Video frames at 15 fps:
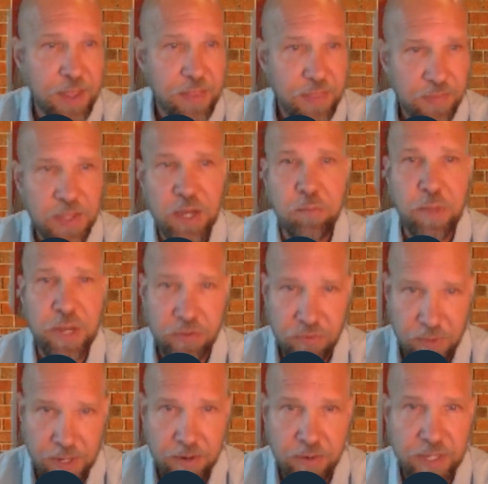then the
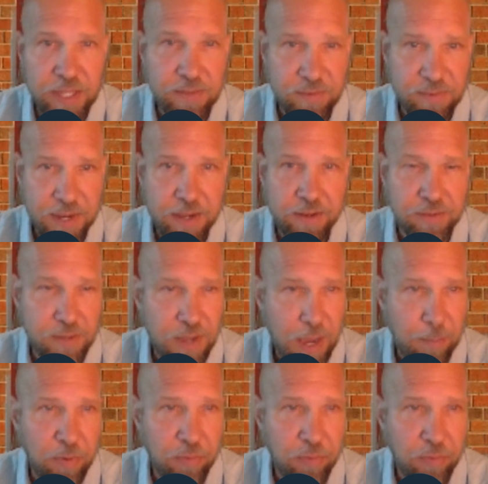administrator can stay on top